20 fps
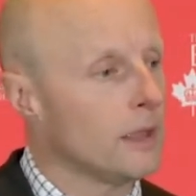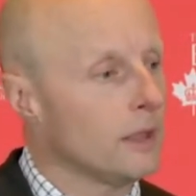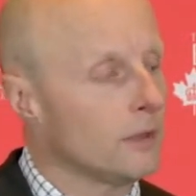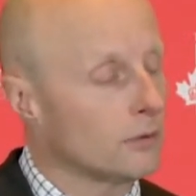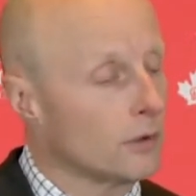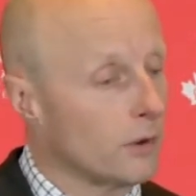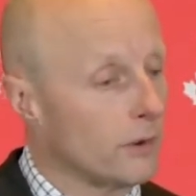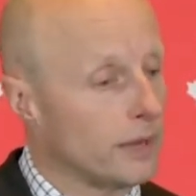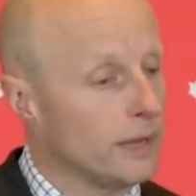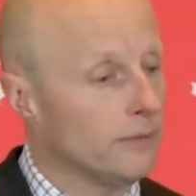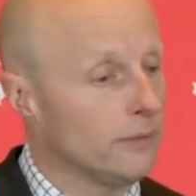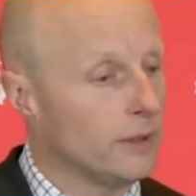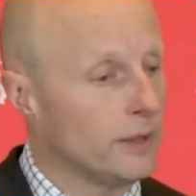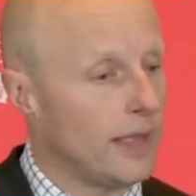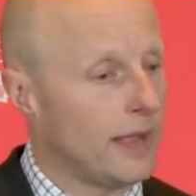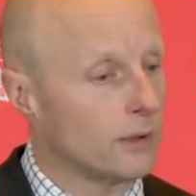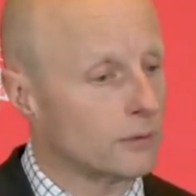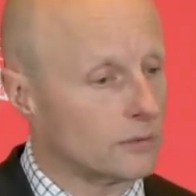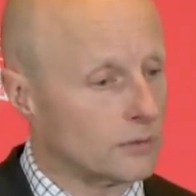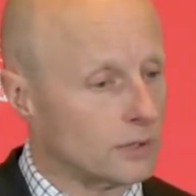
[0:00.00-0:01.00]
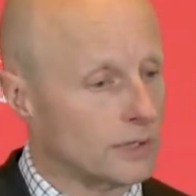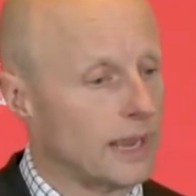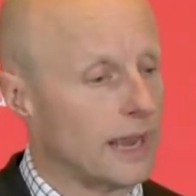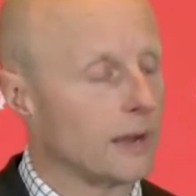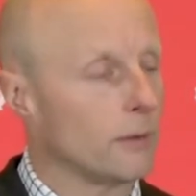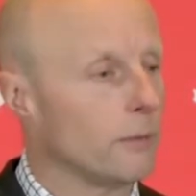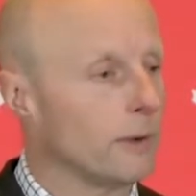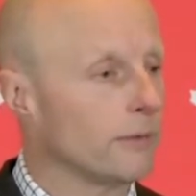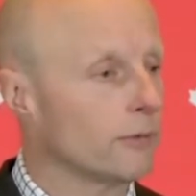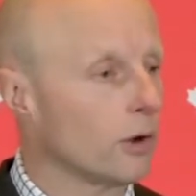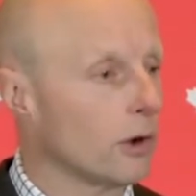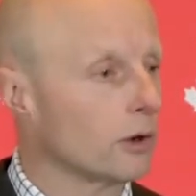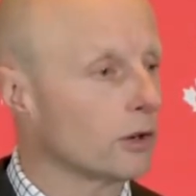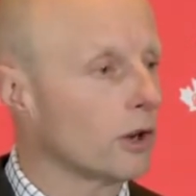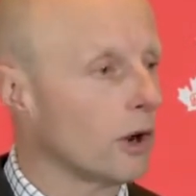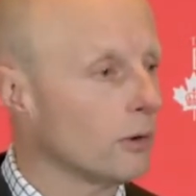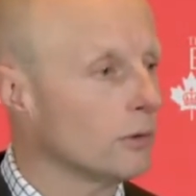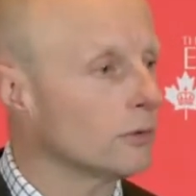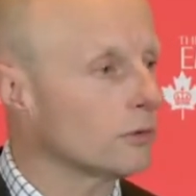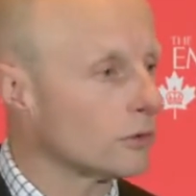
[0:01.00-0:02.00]
So even now, today, we've got
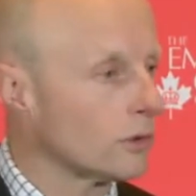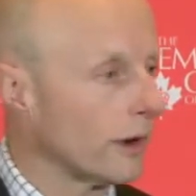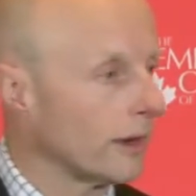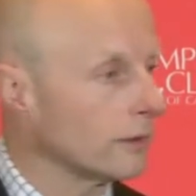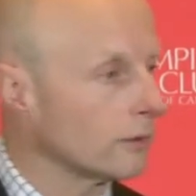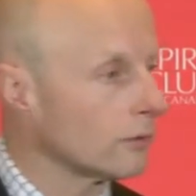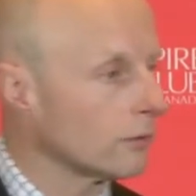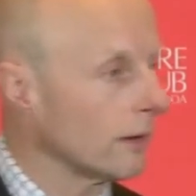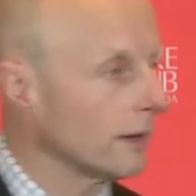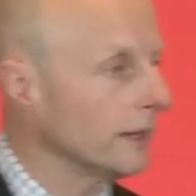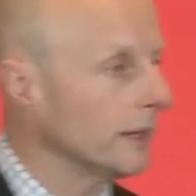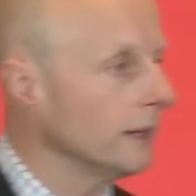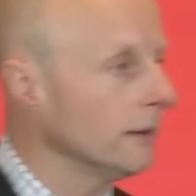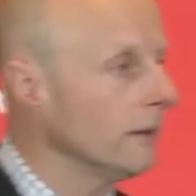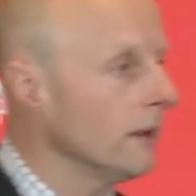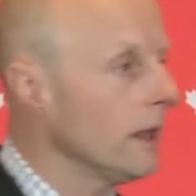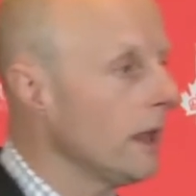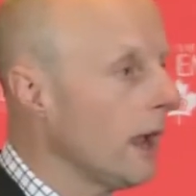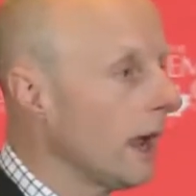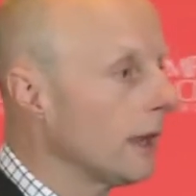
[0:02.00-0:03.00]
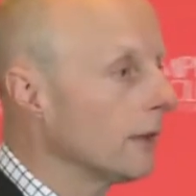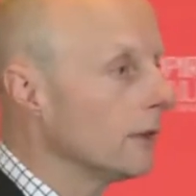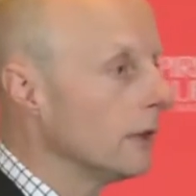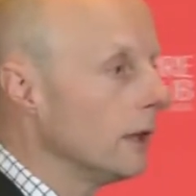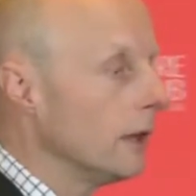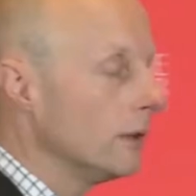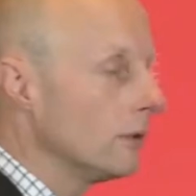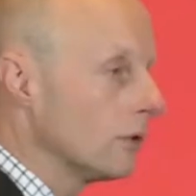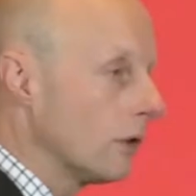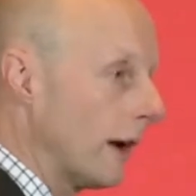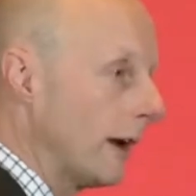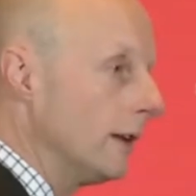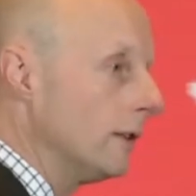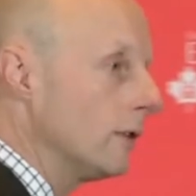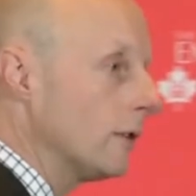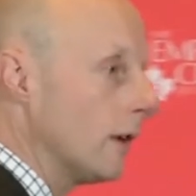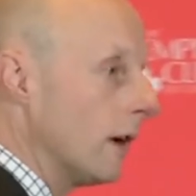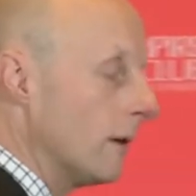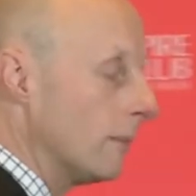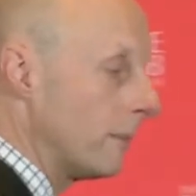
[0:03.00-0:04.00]
ghost trains running, and the
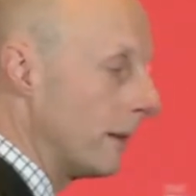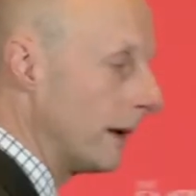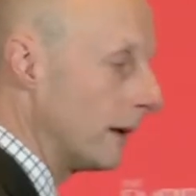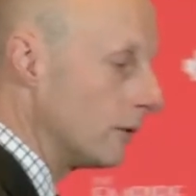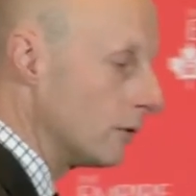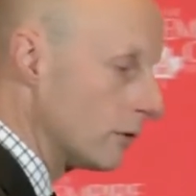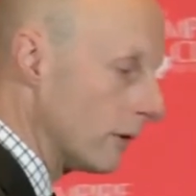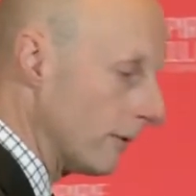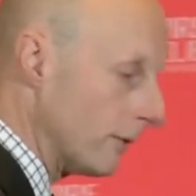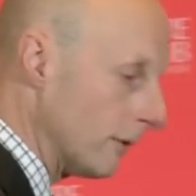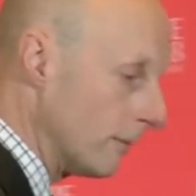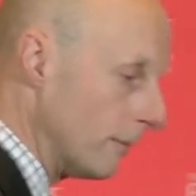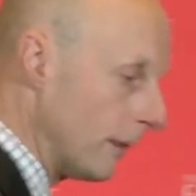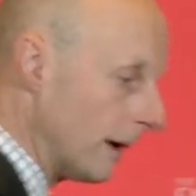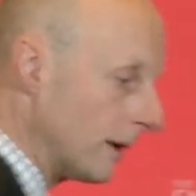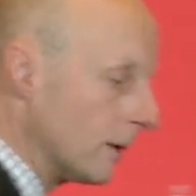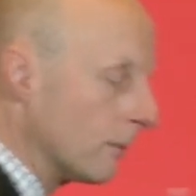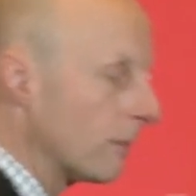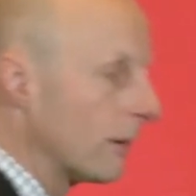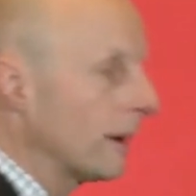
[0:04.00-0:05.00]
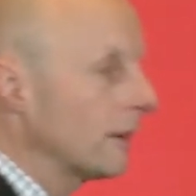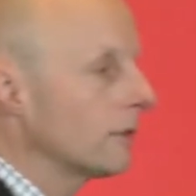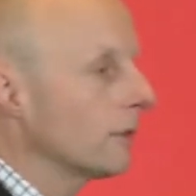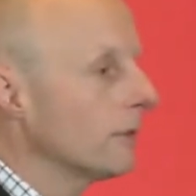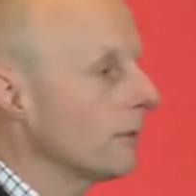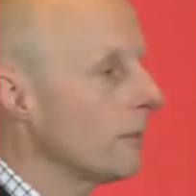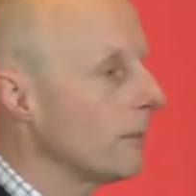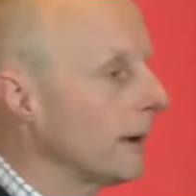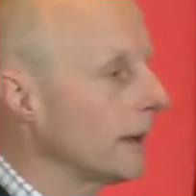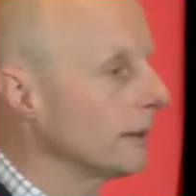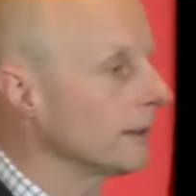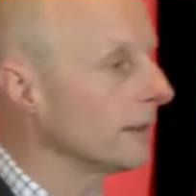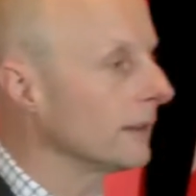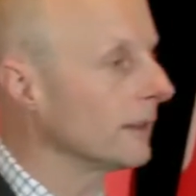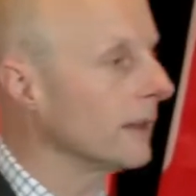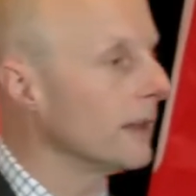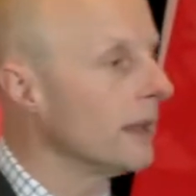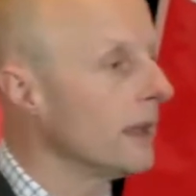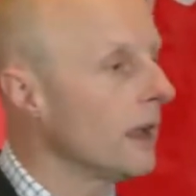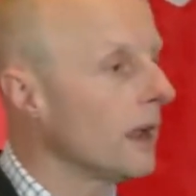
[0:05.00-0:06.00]
trains are being driven by the press of a
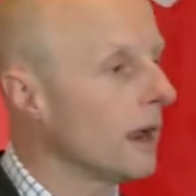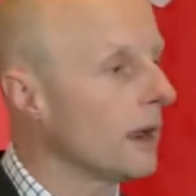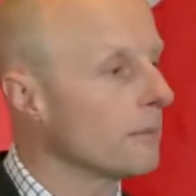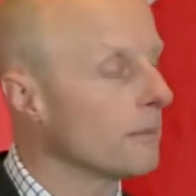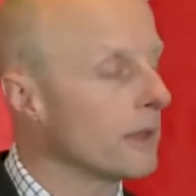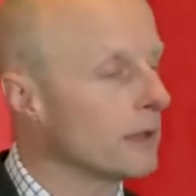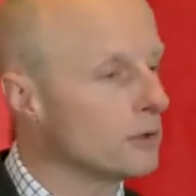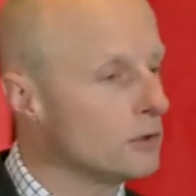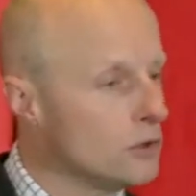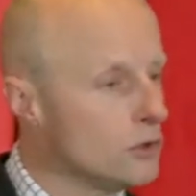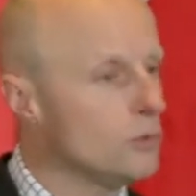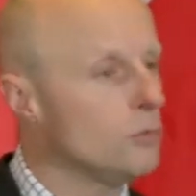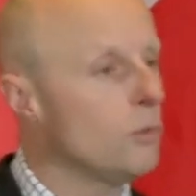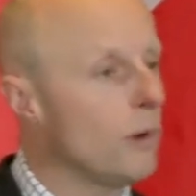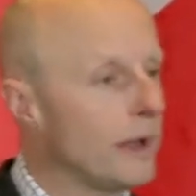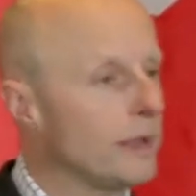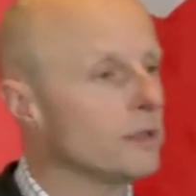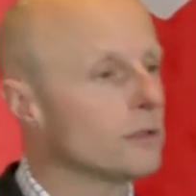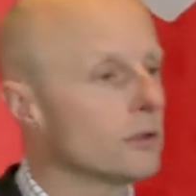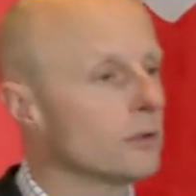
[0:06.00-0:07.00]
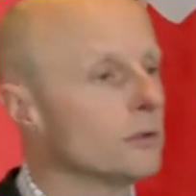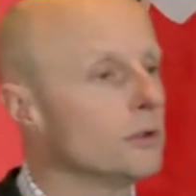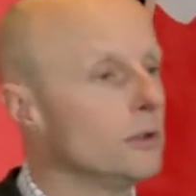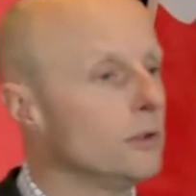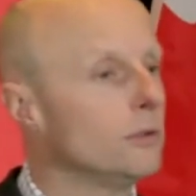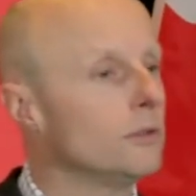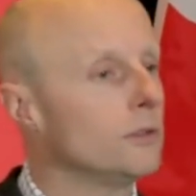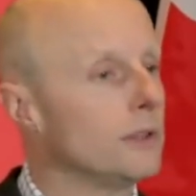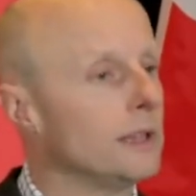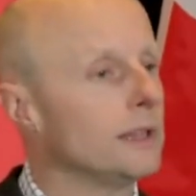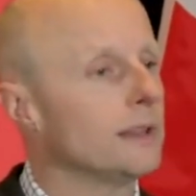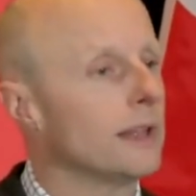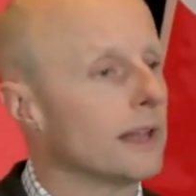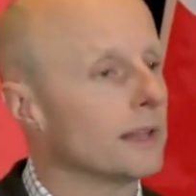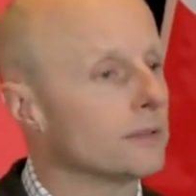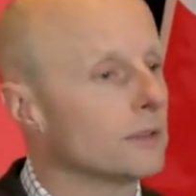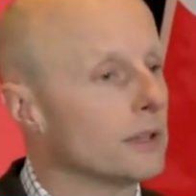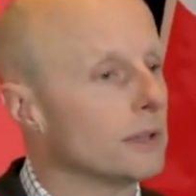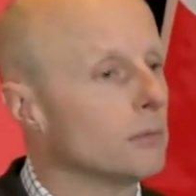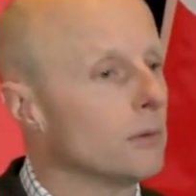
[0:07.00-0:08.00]
button. Um, you wait till you see
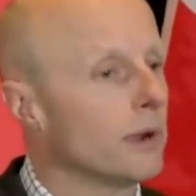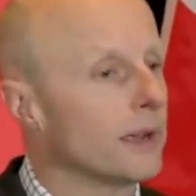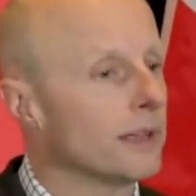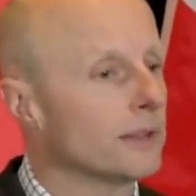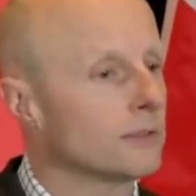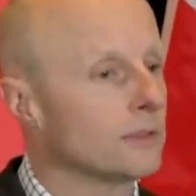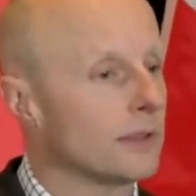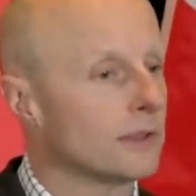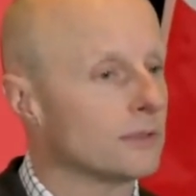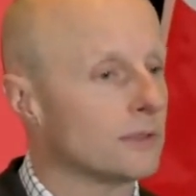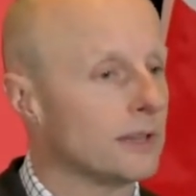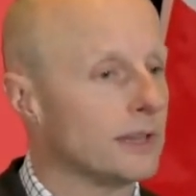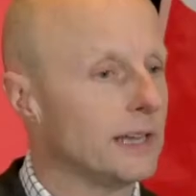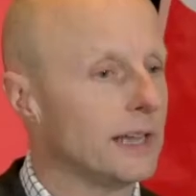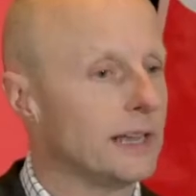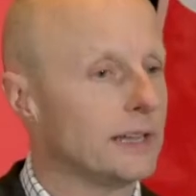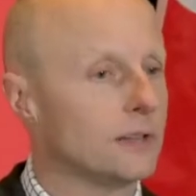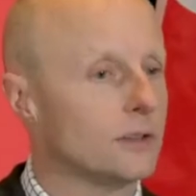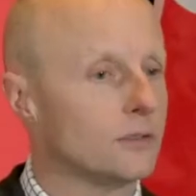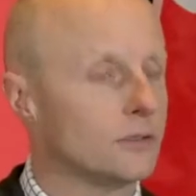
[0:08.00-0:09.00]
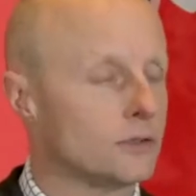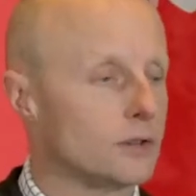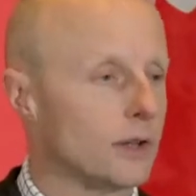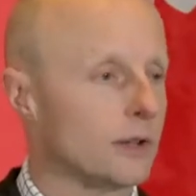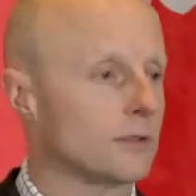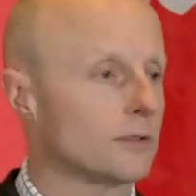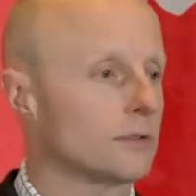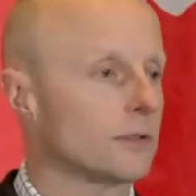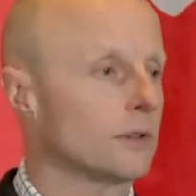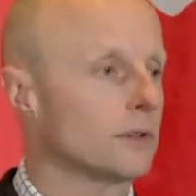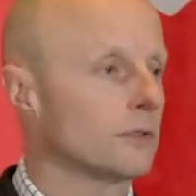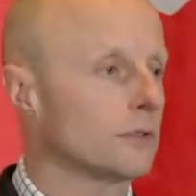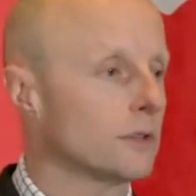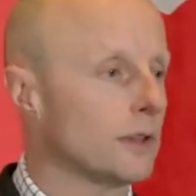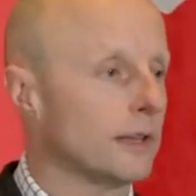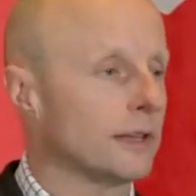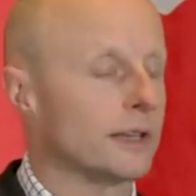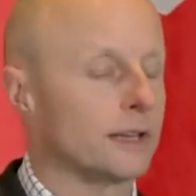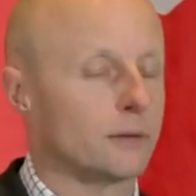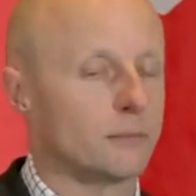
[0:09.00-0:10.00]
that TYSSE. It is just
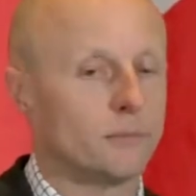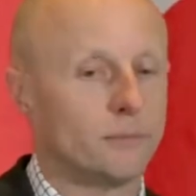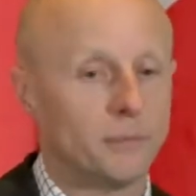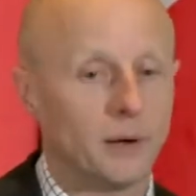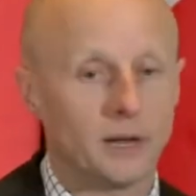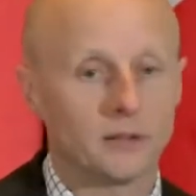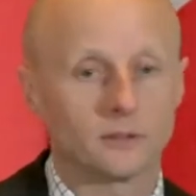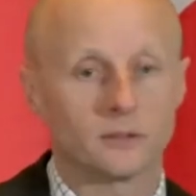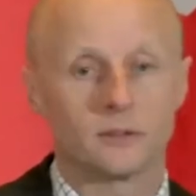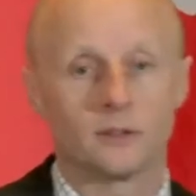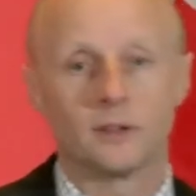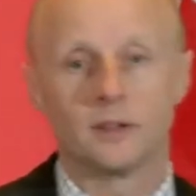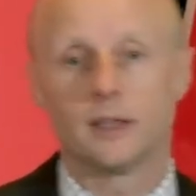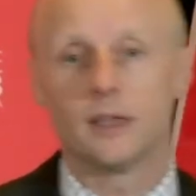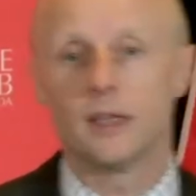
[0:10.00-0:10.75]
stunning. But